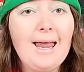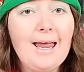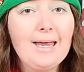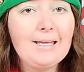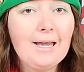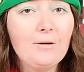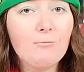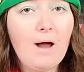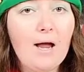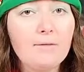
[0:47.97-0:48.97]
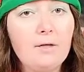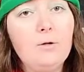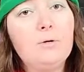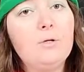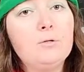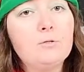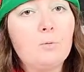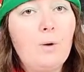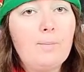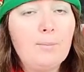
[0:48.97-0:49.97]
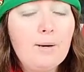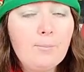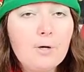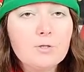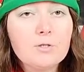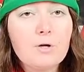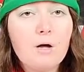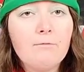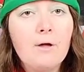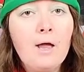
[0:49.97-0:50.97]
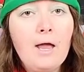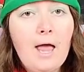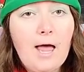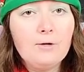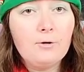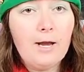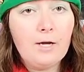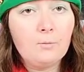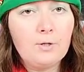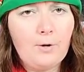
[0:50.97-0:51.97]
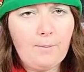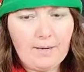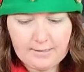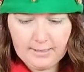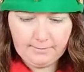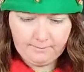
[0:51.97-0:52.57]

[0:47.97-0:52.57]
and a rag that you can use to wipe your paintbrushes off and your hand when you get messy.